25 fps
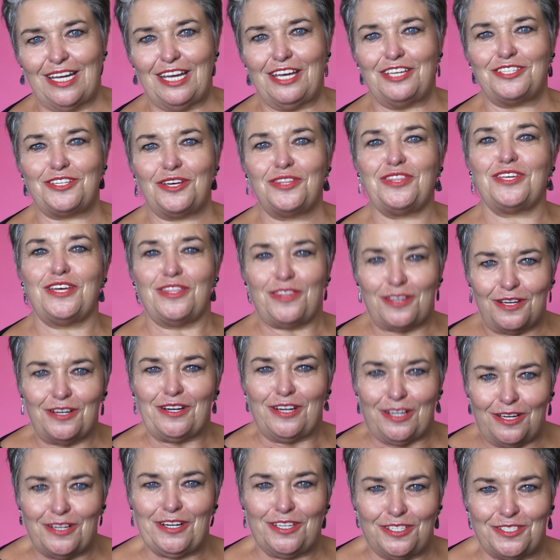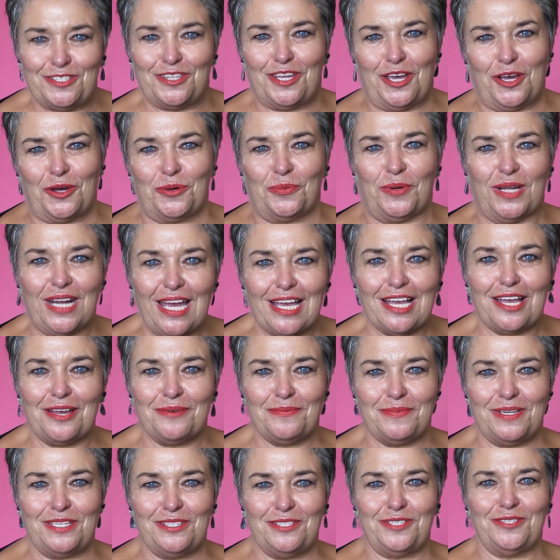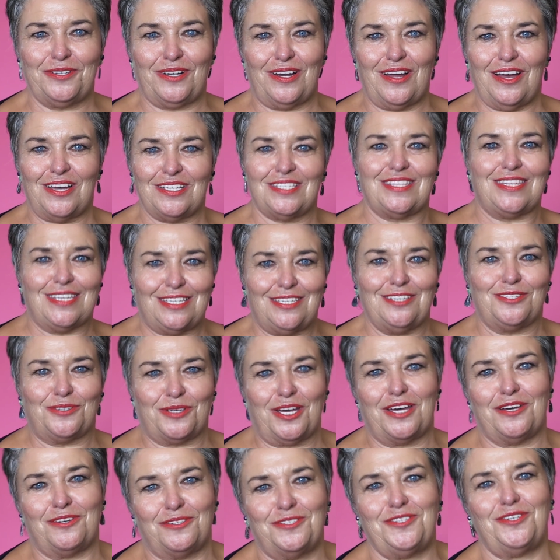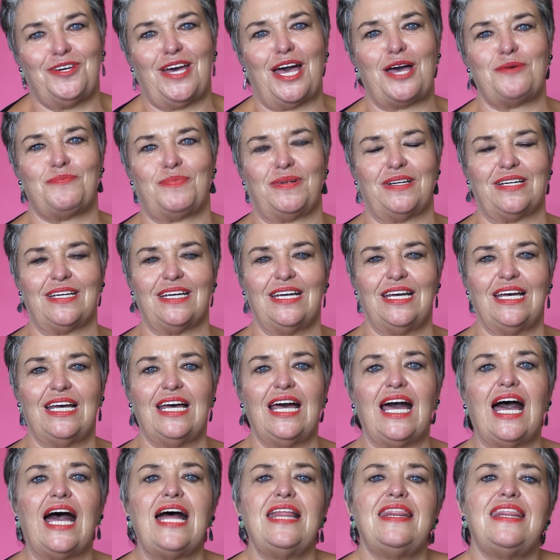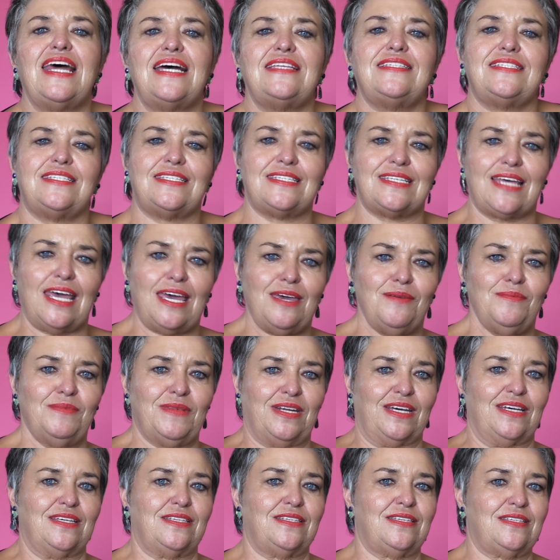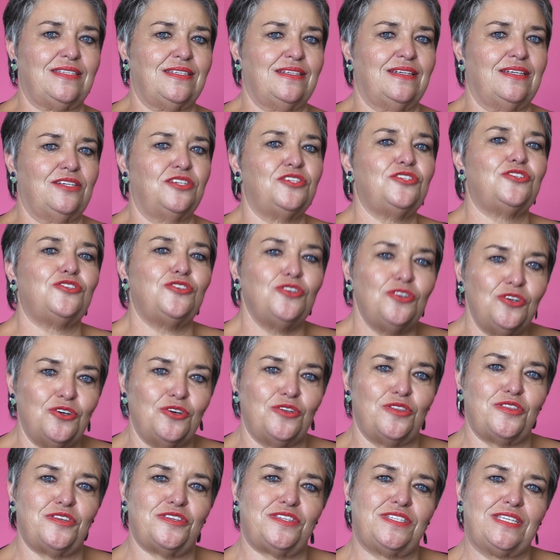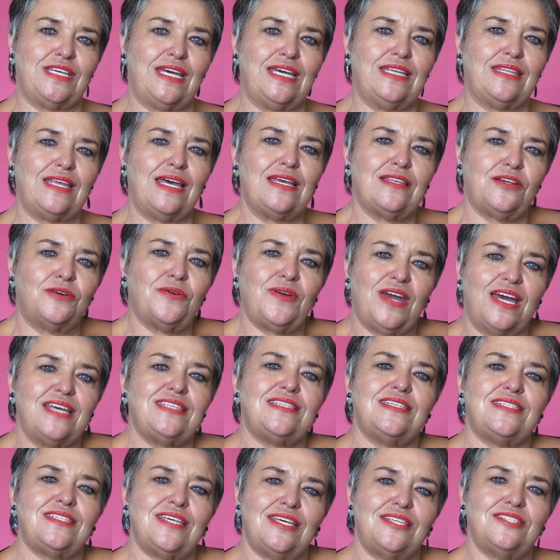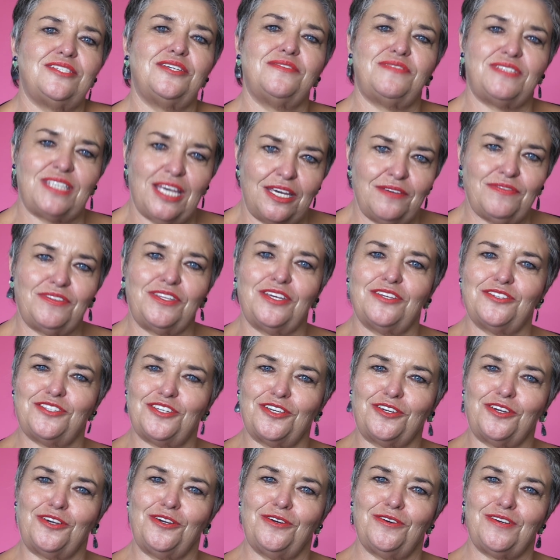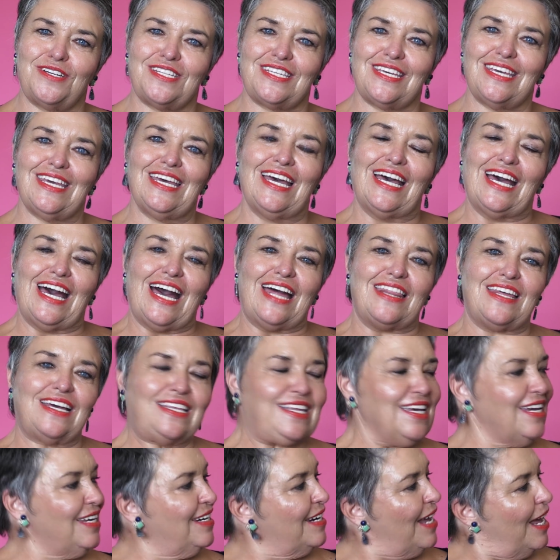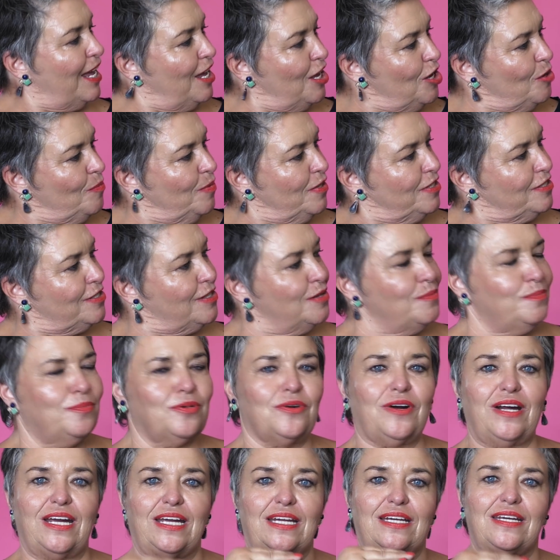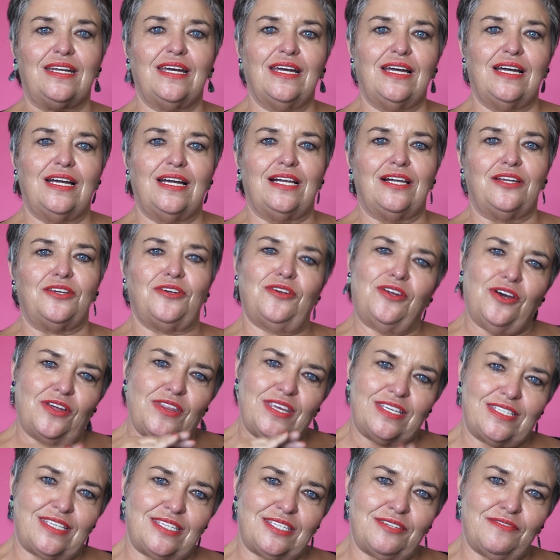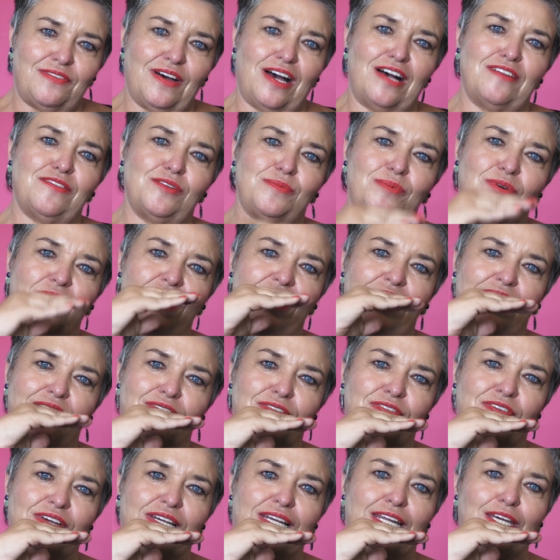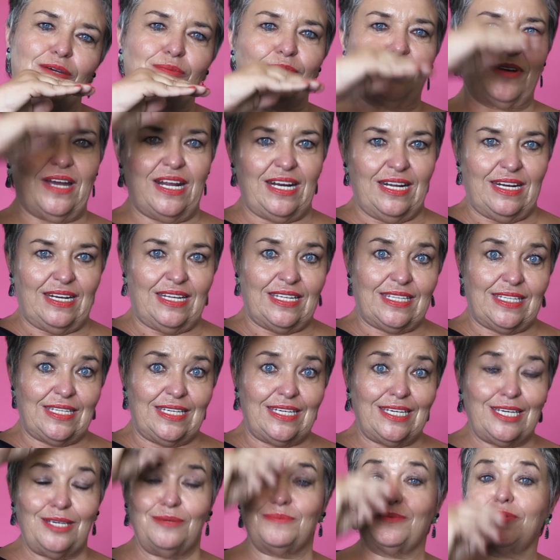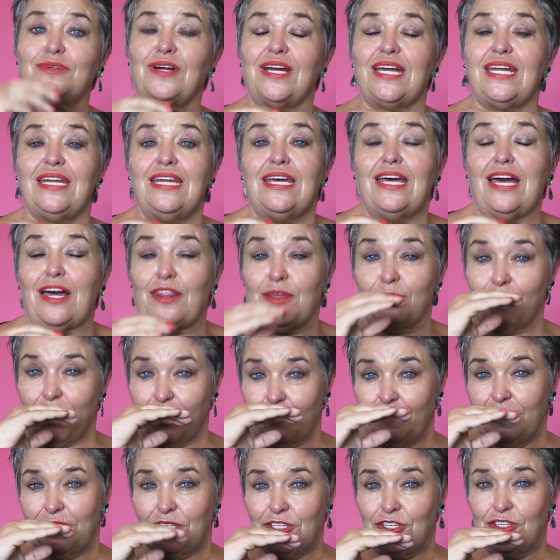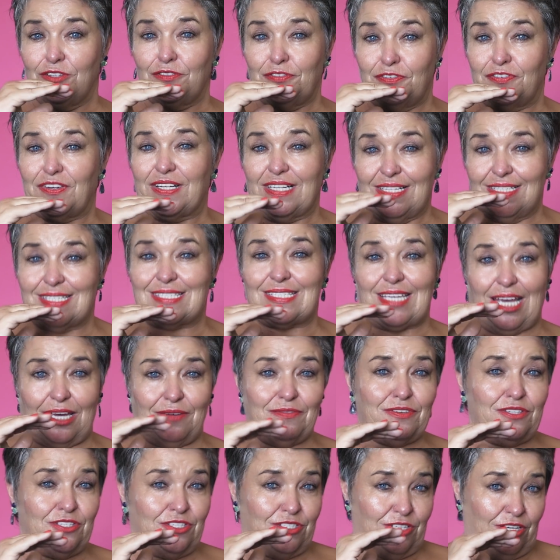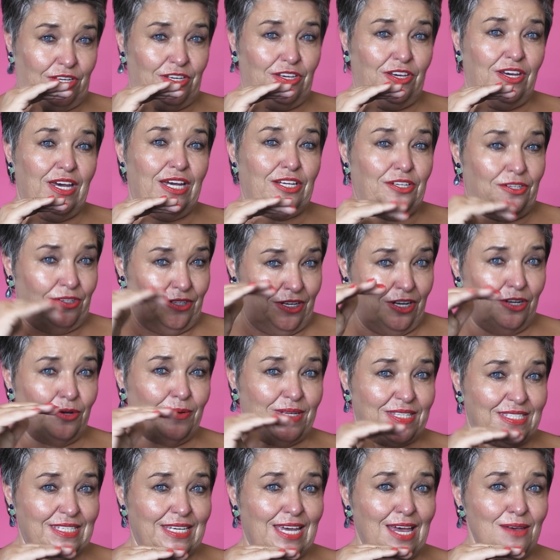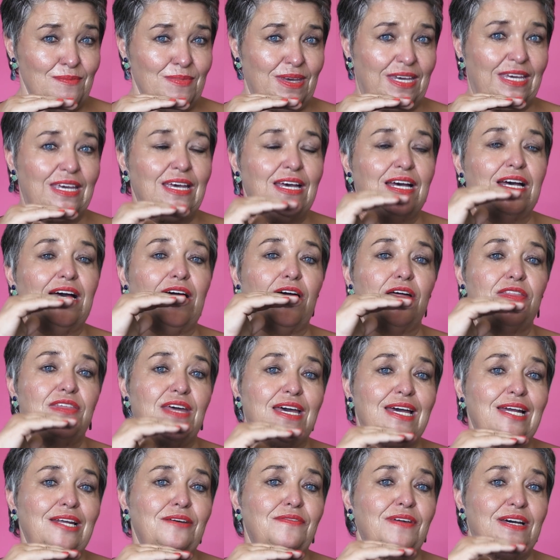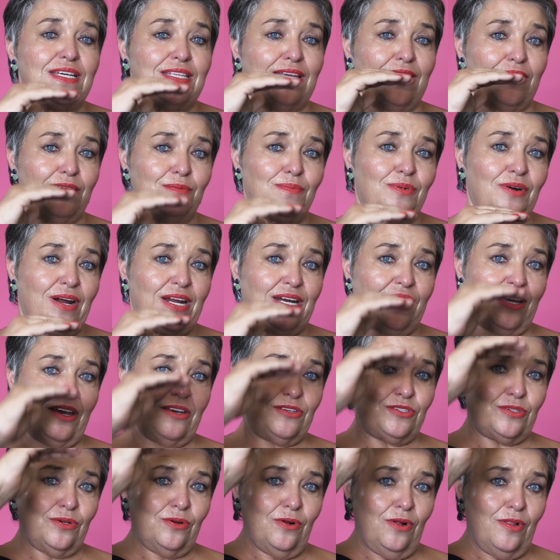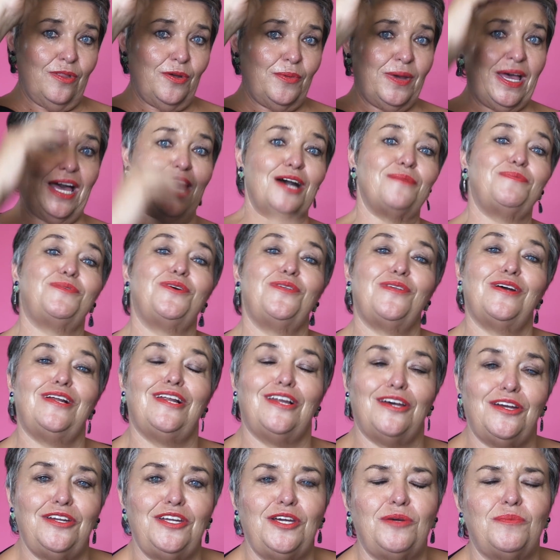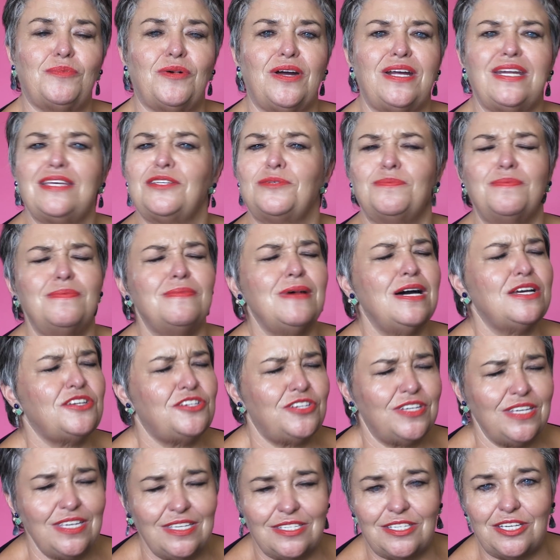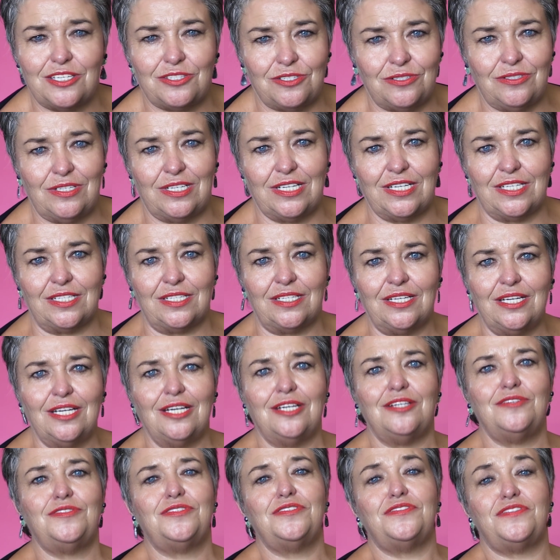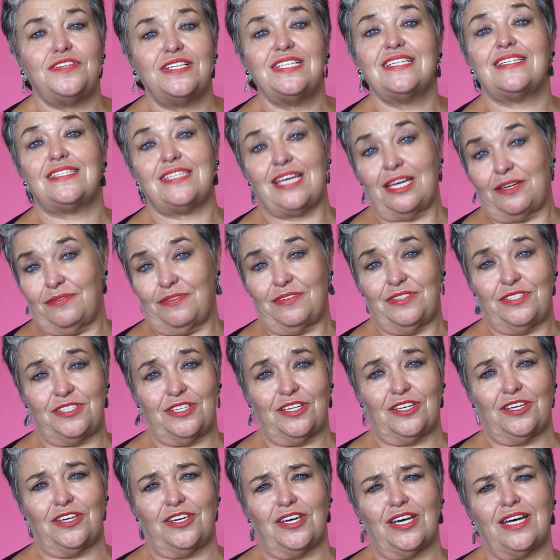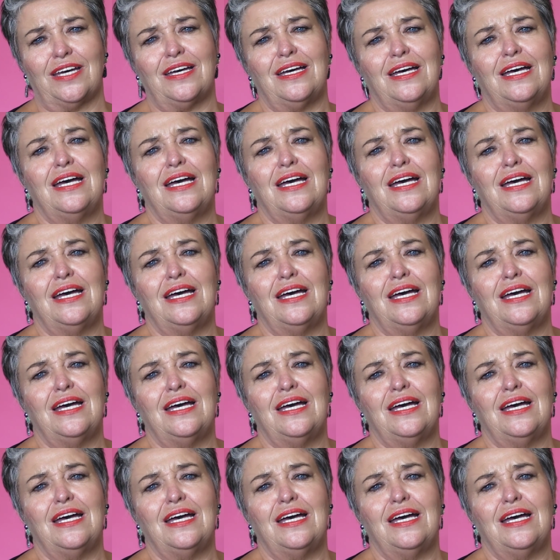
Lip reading: So the learners know, when I come into class, this is going to happen. And that sameness soothes. It creates a sense of safety and security that enables the brain. You know, there's a survival brain, a feeling brain, and a thinking brain. The moment you feel safe and secure and you know what's coming, the elevator in the brain goes all the way up to the learning brain. It's much easier to learn if you feel safe and secure.